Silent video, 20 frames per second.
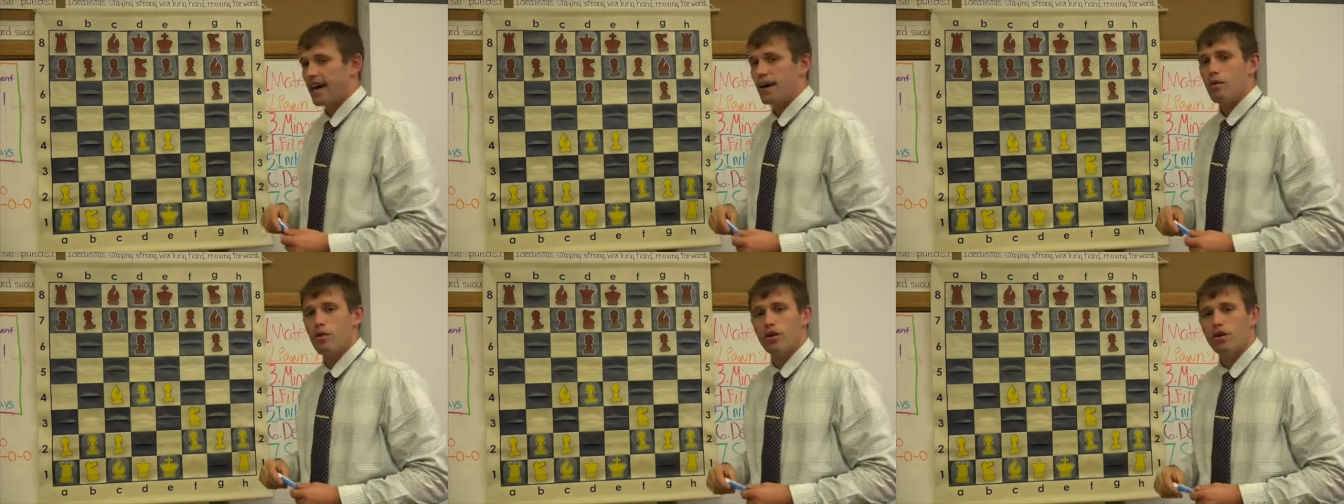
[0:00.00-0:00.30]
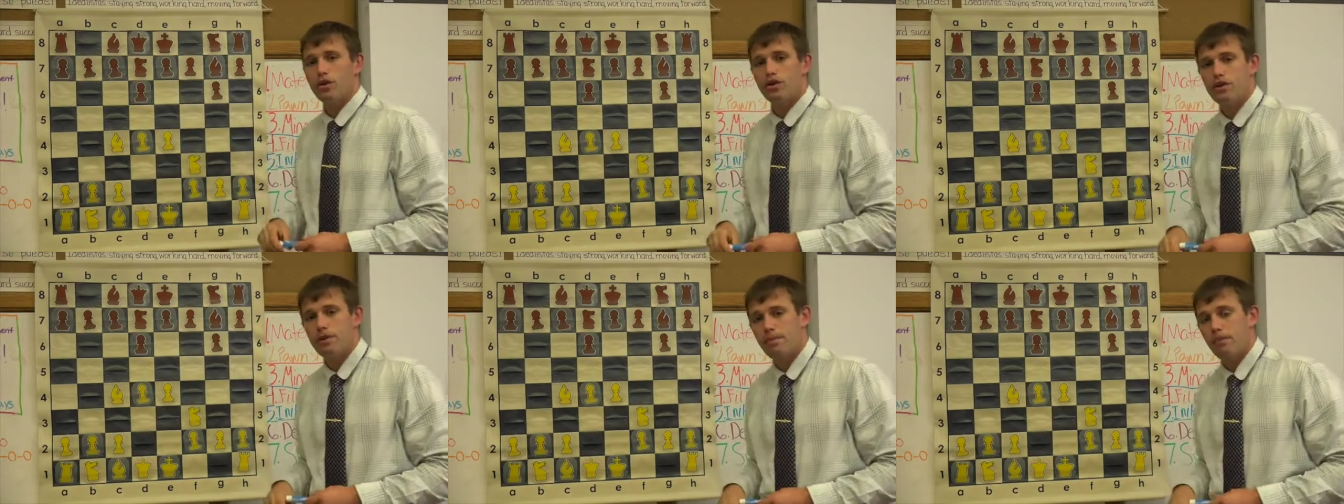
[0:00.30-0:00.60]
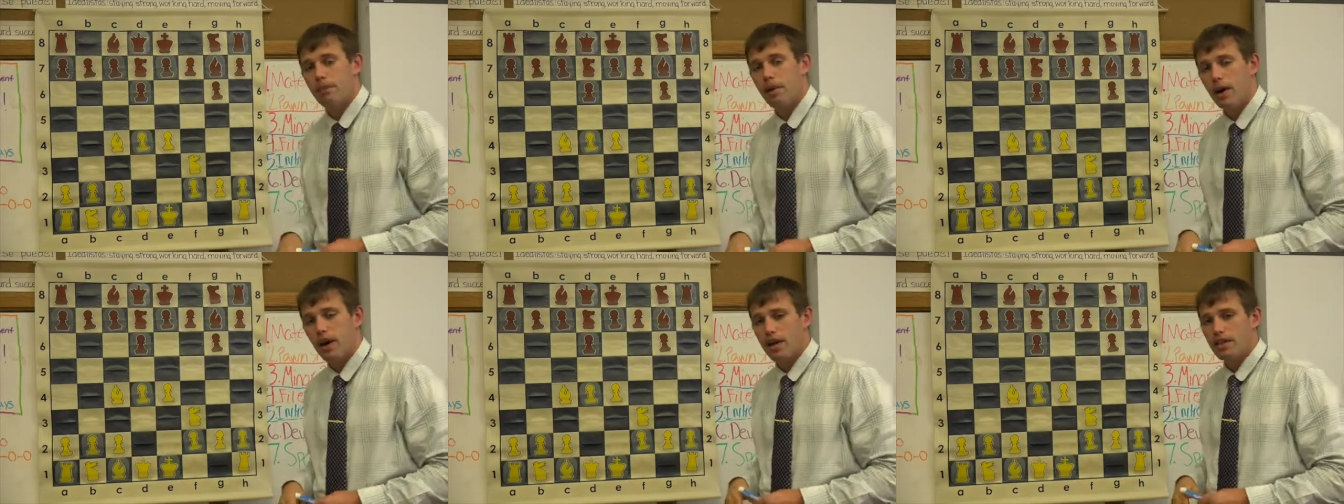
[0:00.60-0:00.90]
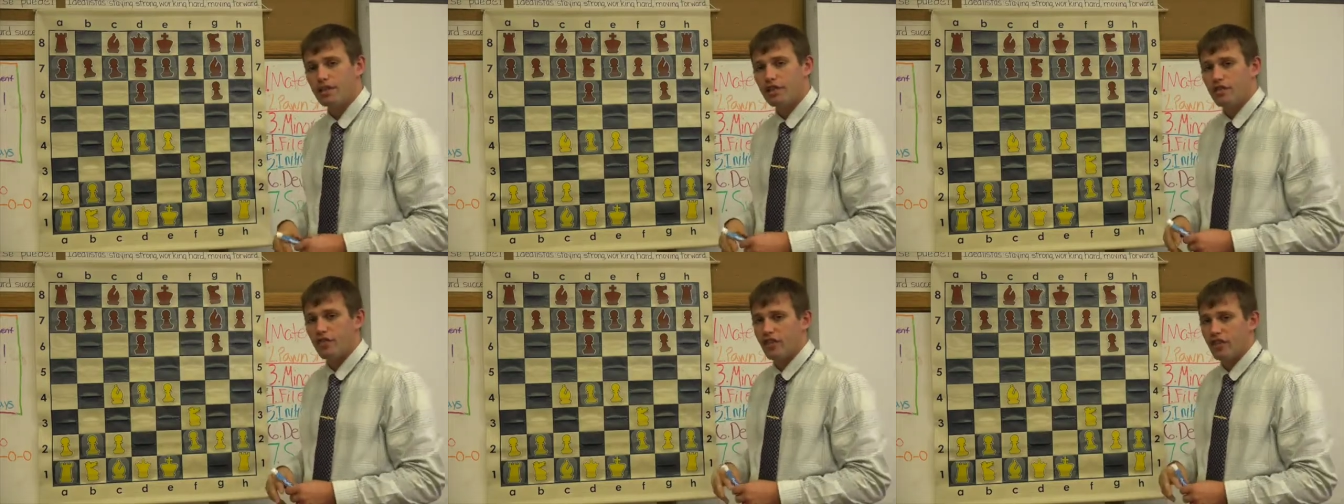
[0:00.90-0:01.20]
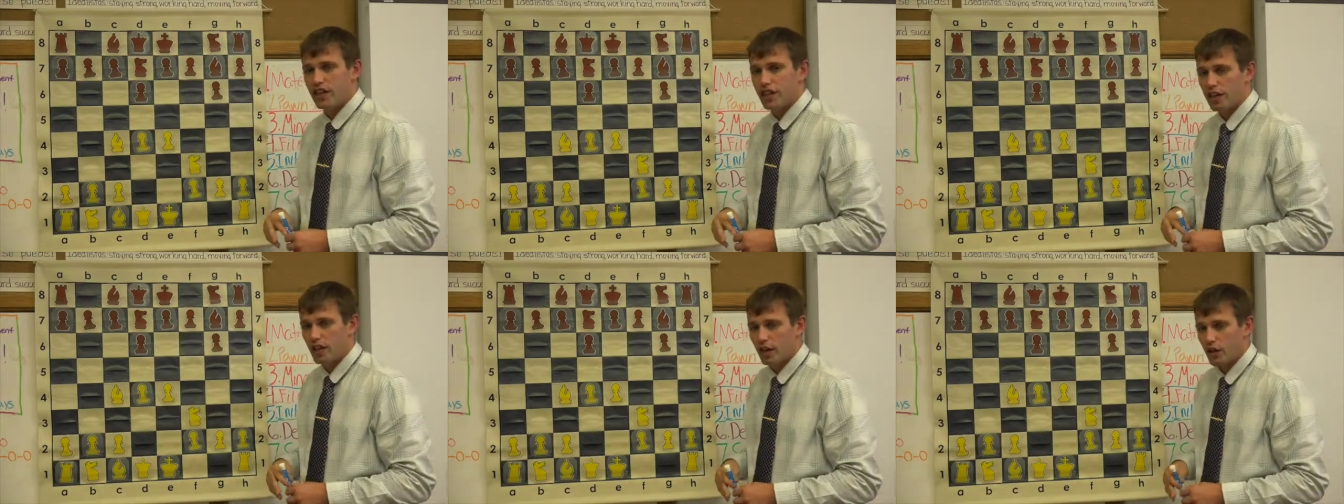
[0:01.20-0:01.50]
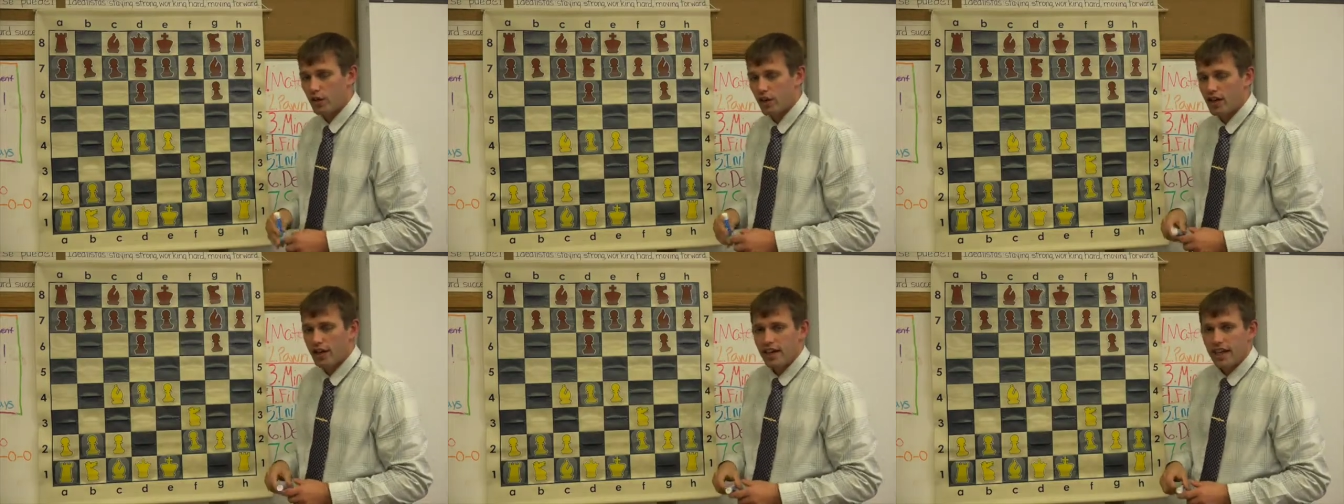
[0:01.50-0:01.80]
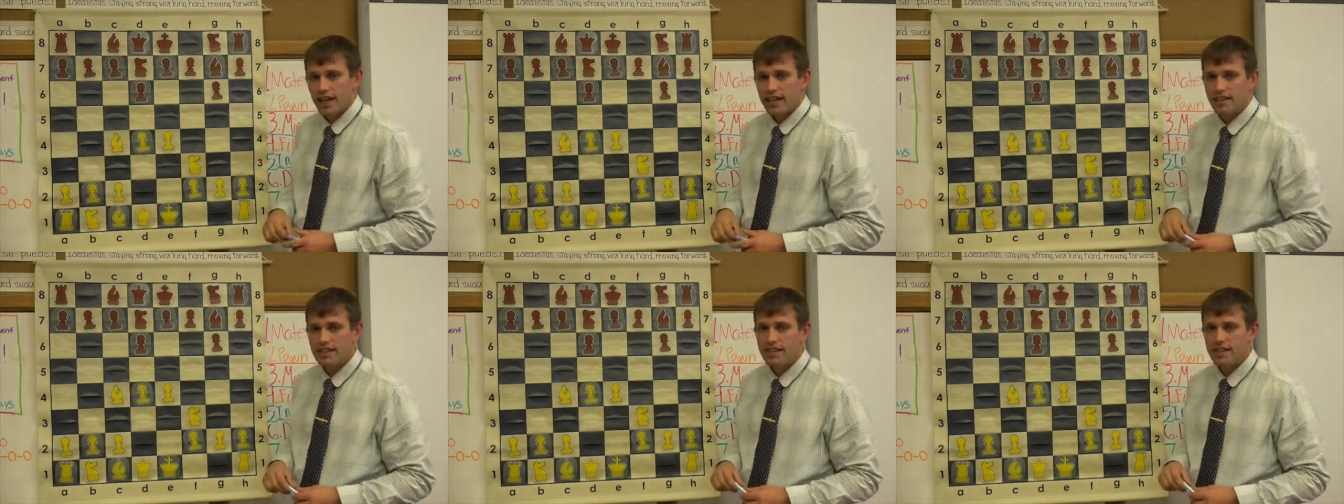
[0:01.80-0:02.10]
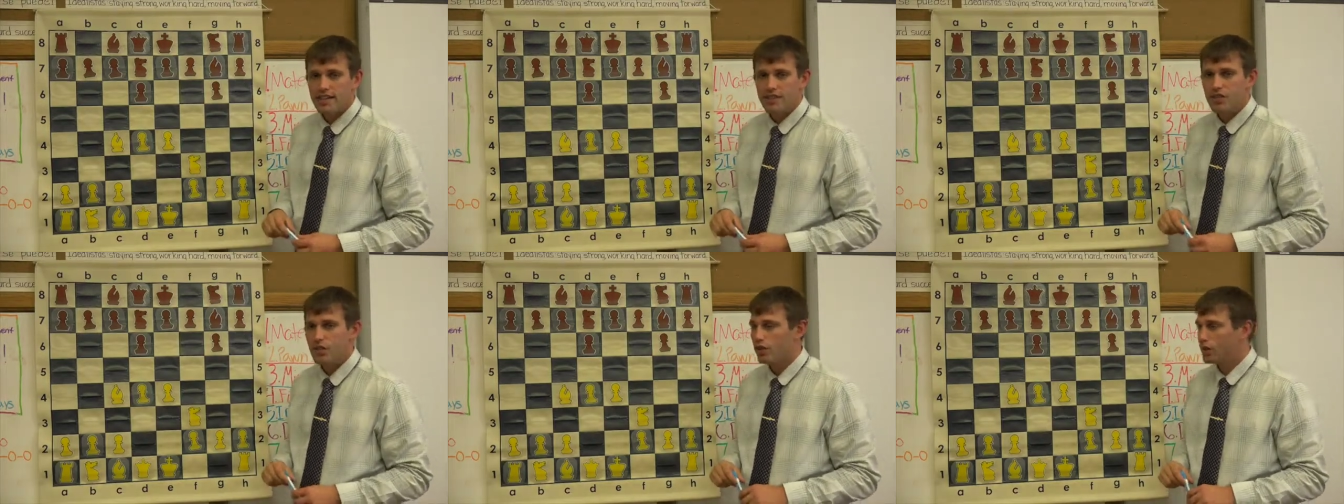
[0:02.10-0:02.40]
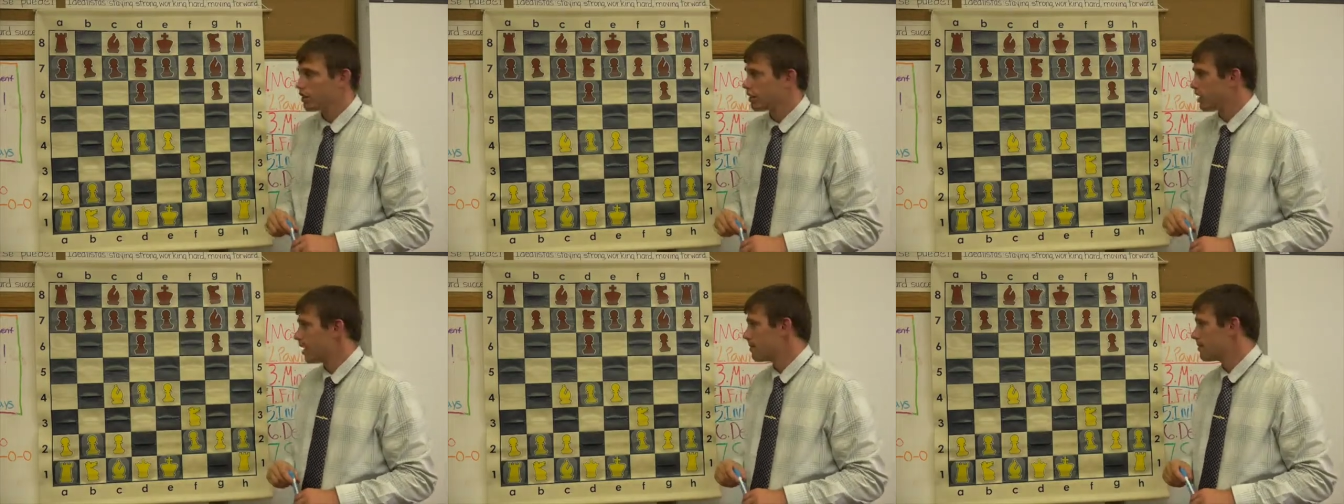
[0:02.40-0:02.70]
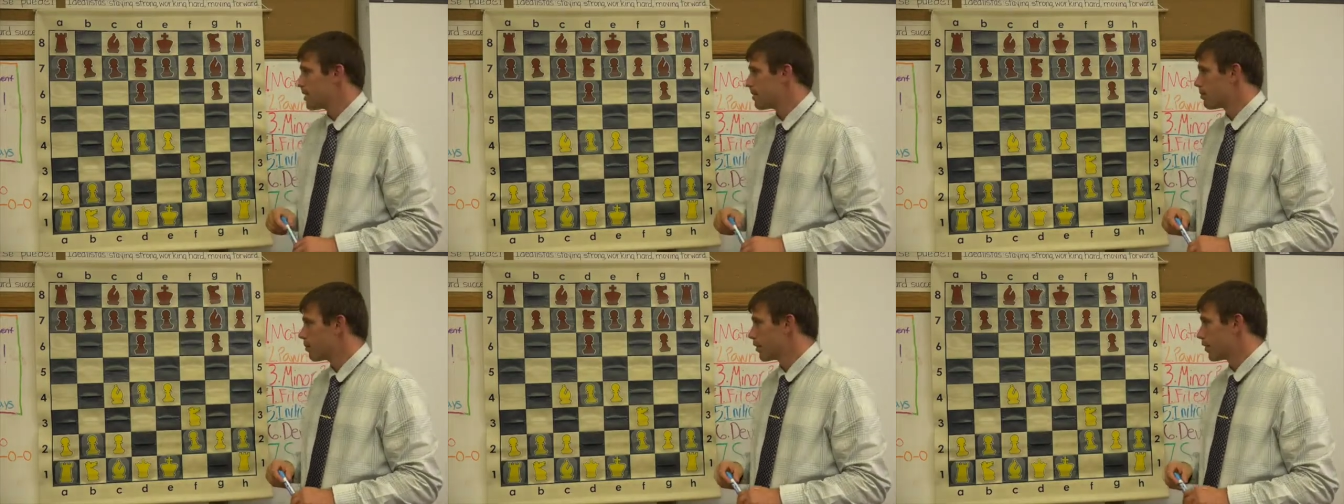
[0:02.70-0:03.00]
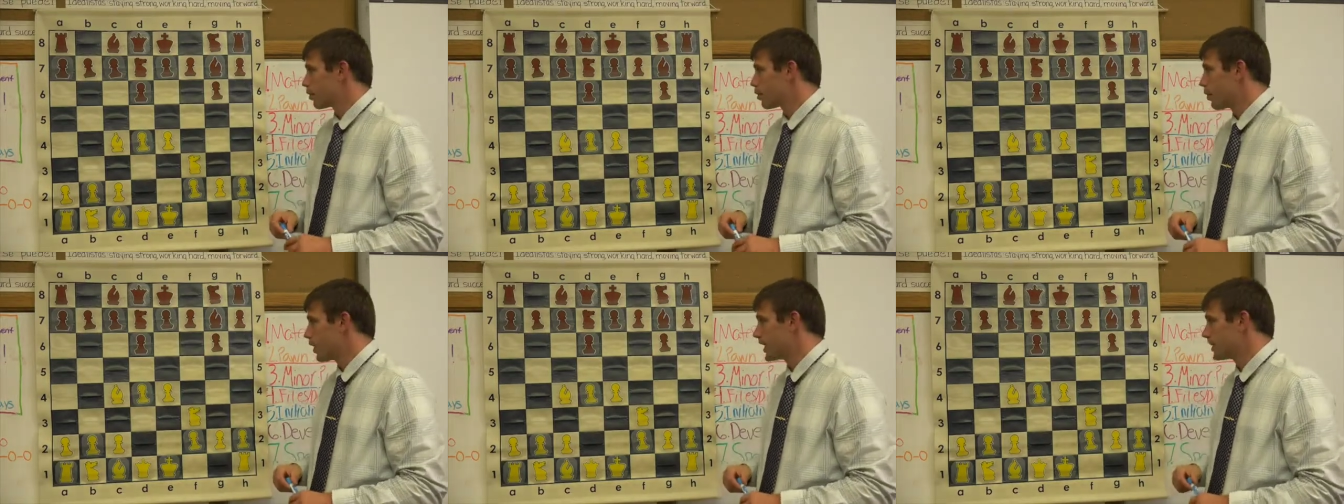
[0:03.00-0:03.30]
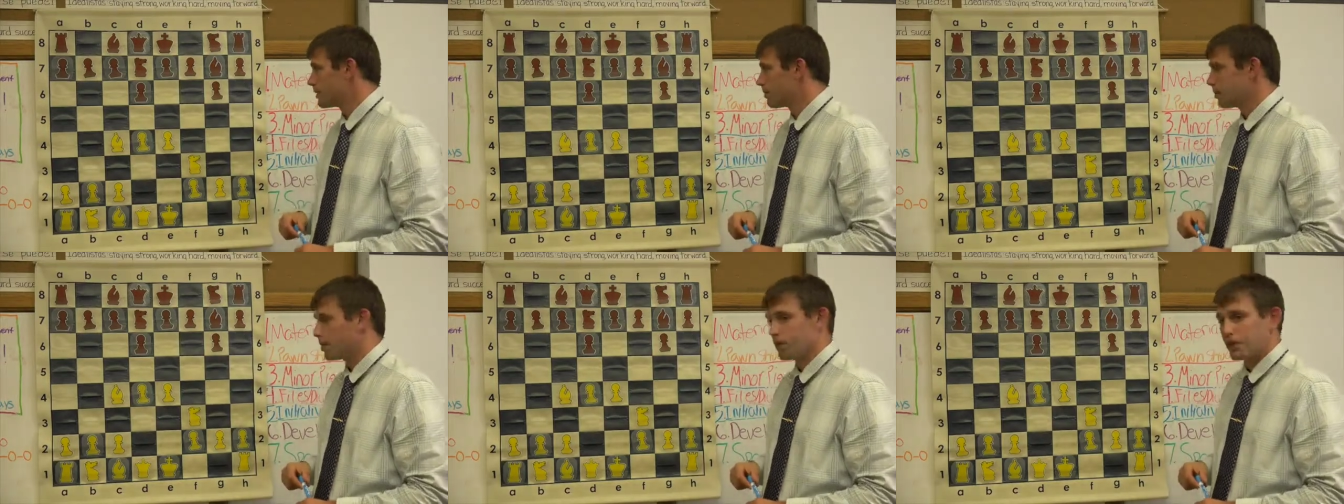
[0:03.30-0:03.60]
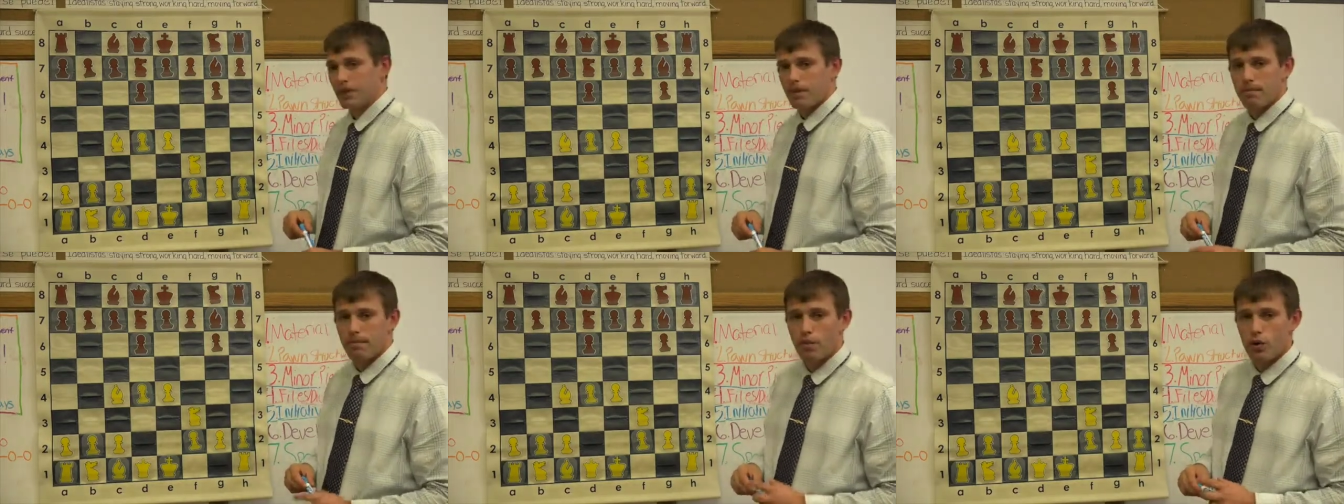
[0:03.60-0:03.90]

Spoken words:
I want you to pause the video and see if you can come up with white's brilliant